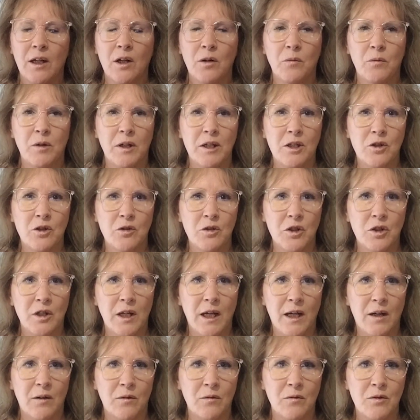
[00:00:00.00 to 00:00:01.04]
where I showed you
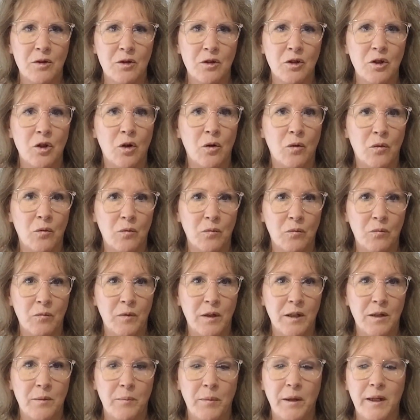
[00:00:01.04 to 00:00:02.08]
how to know
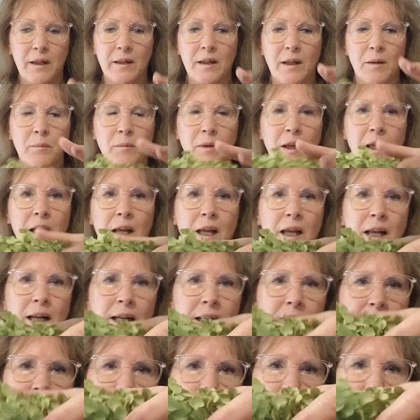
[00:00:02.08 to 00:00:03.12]
when to pick them, and
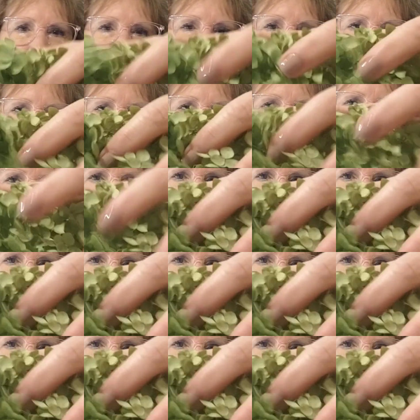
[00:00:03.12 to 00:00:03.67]
it's when they